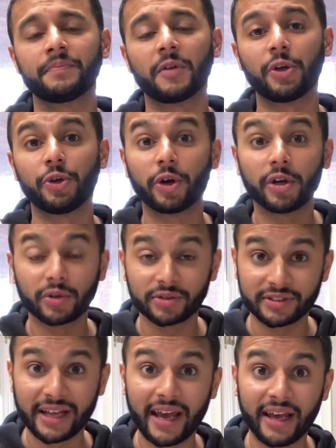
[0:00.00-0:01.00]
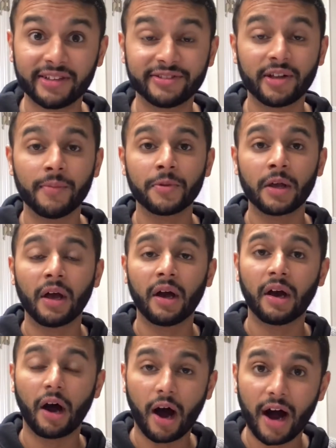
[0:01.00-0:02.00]
And during those days,
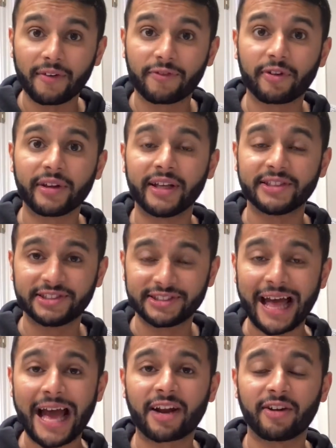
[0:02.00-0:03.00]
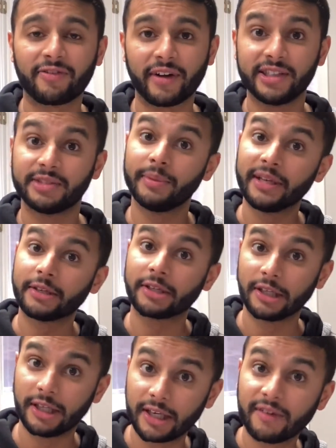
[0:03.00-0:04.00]
uh, offering a sacrifice, meaning to
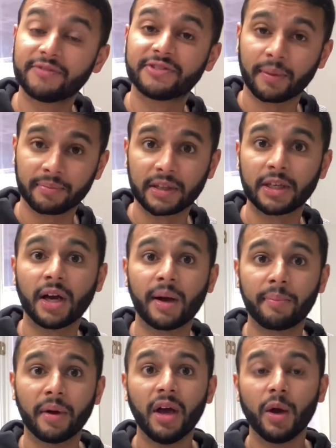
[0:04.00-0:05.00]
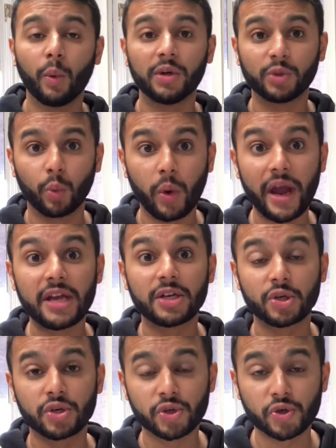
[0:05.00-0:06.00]
give something up, was a way
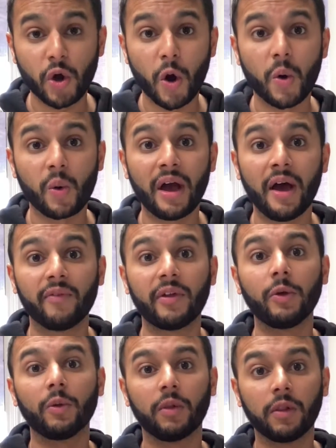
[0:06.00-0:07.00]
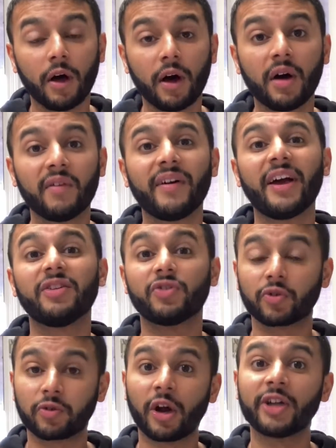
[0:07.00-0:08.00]
to show that you love and
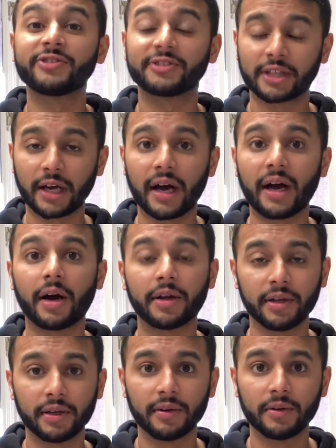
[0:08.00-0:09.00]
trust God.